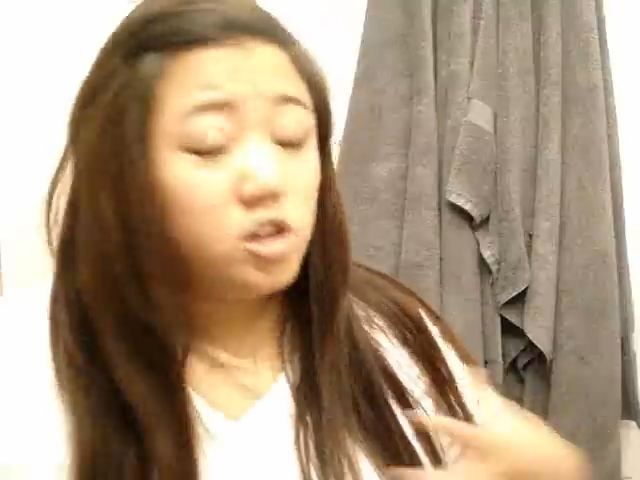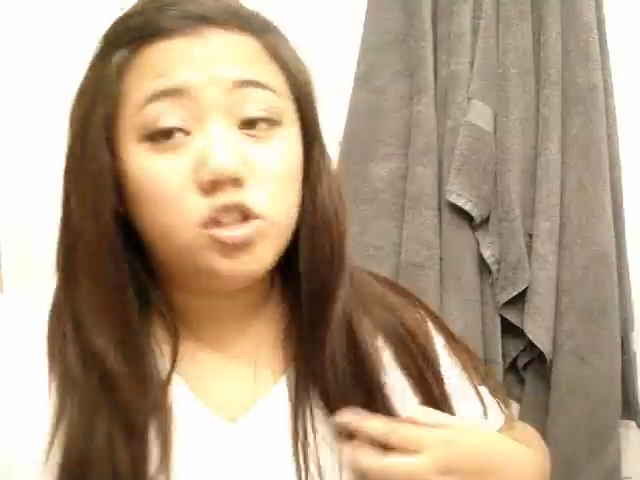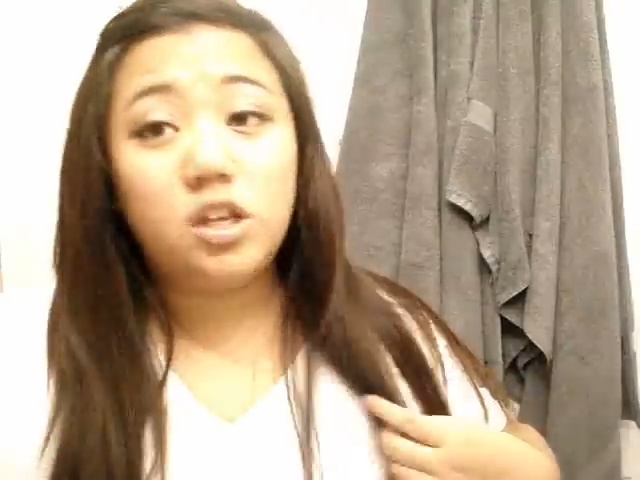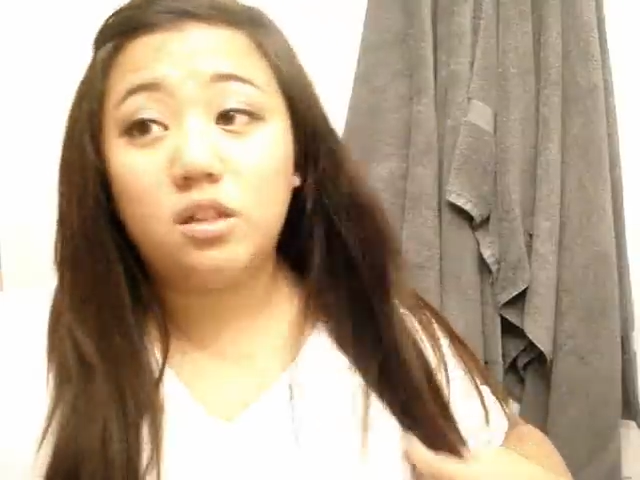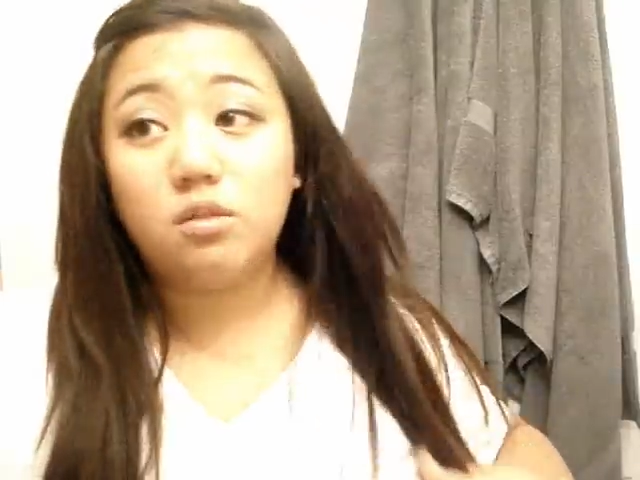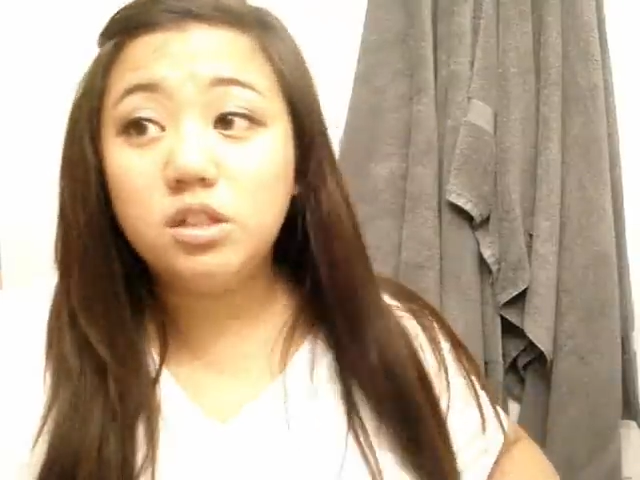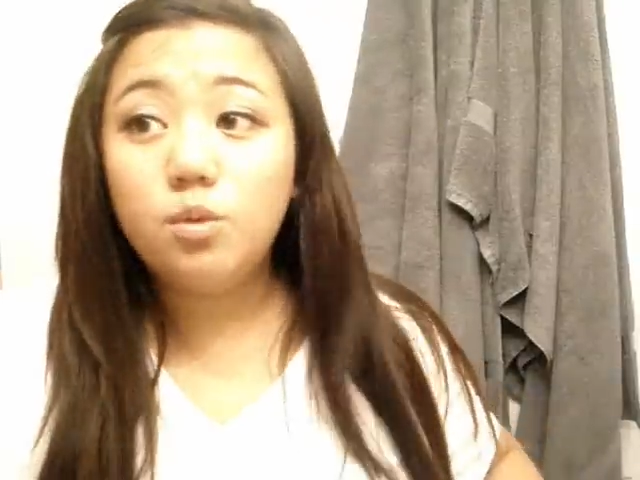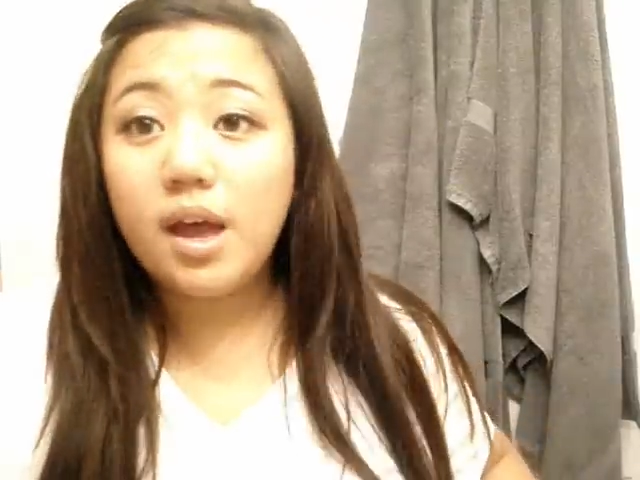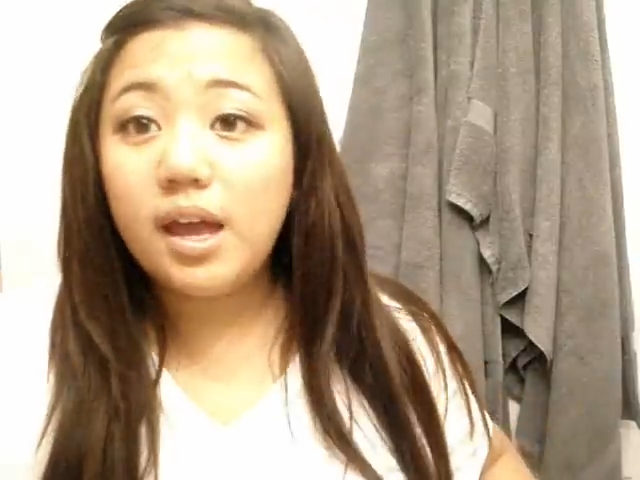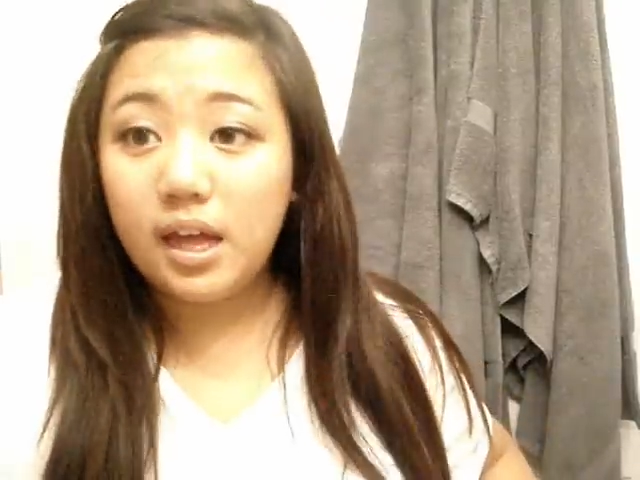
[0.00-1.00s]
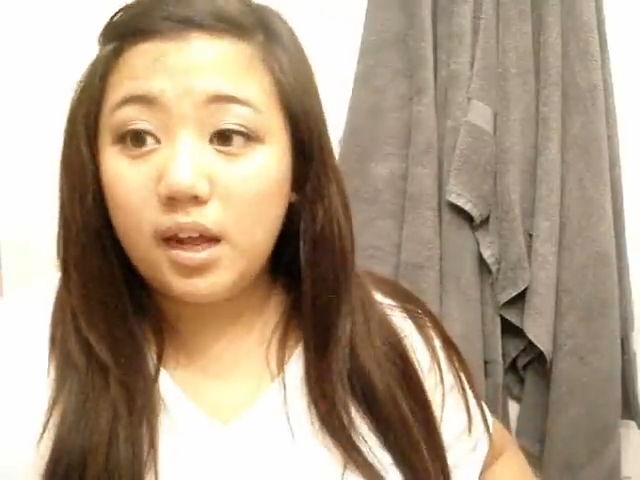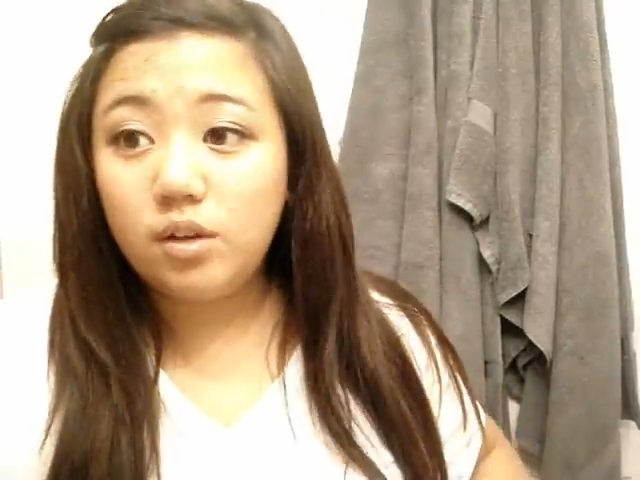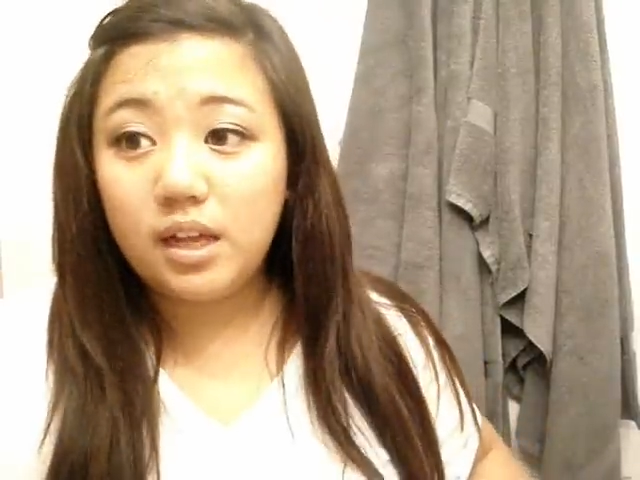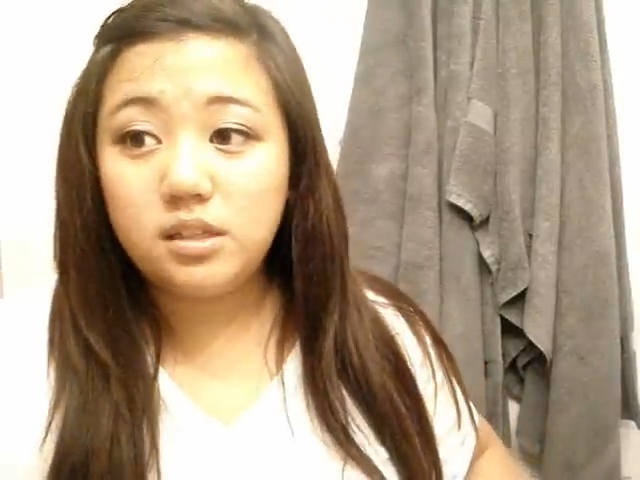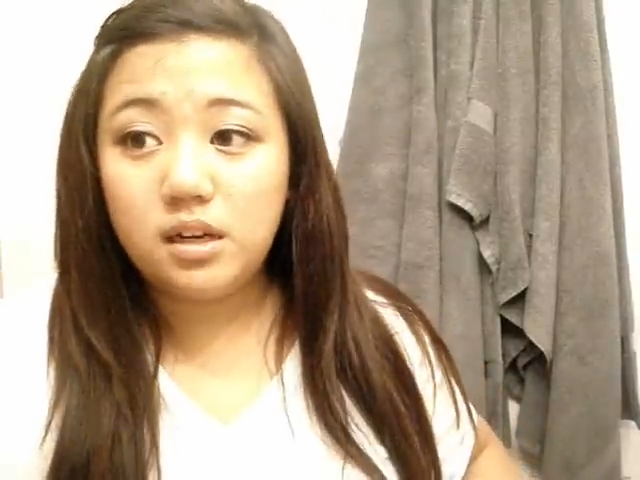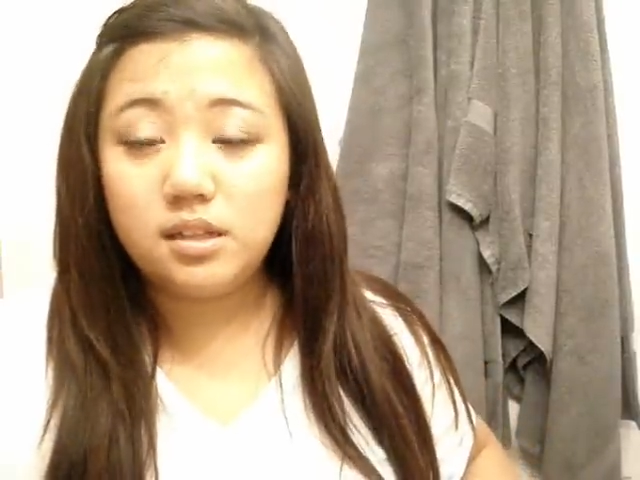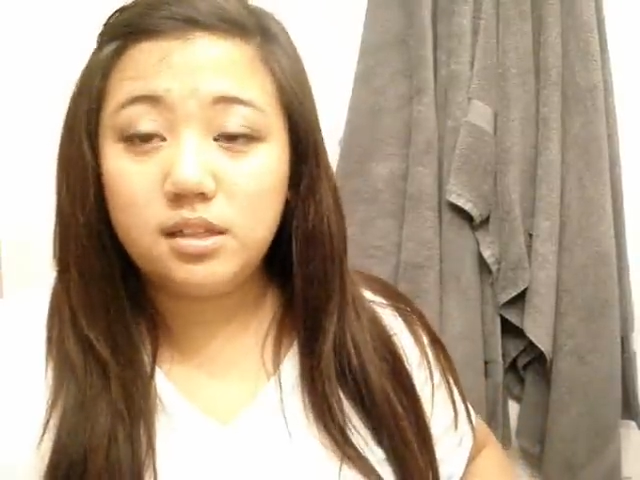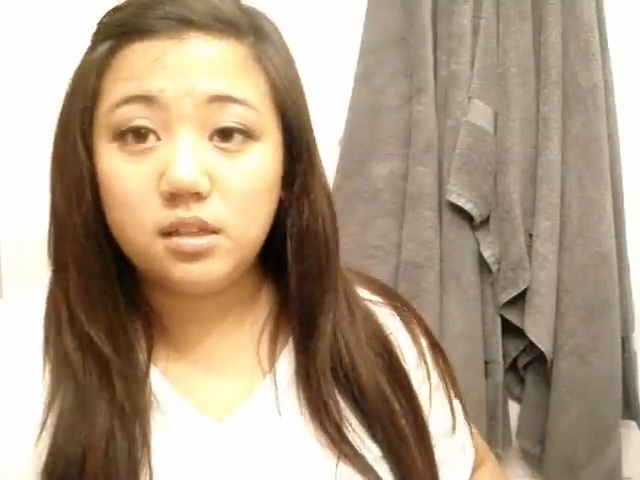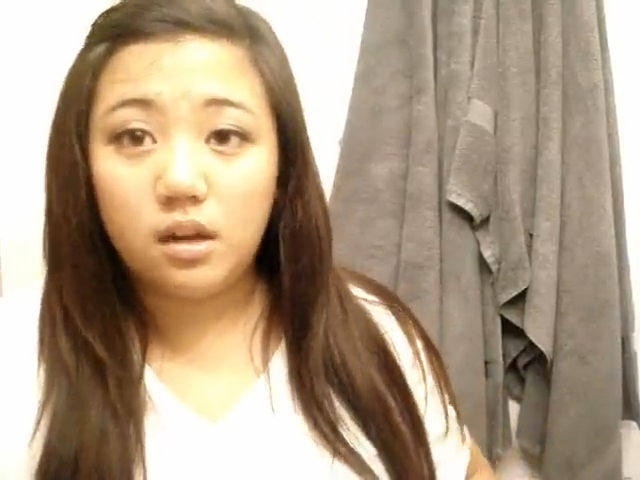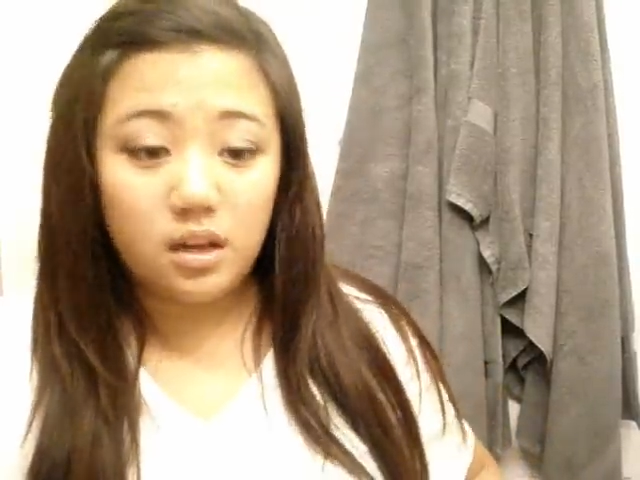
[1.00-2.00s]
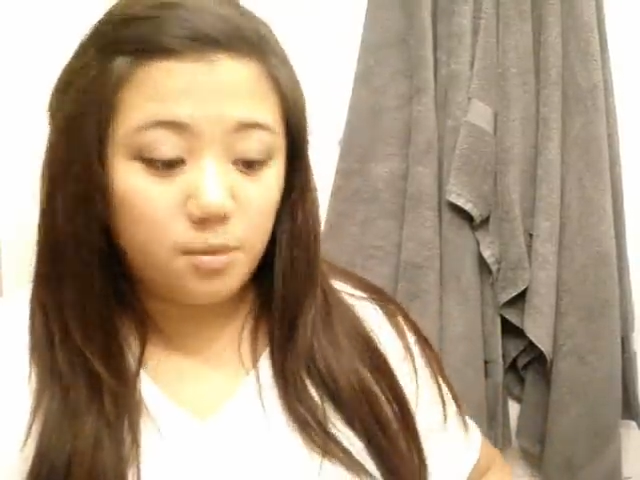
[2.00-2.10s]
so yeah, the reason why I don't get it done at the salon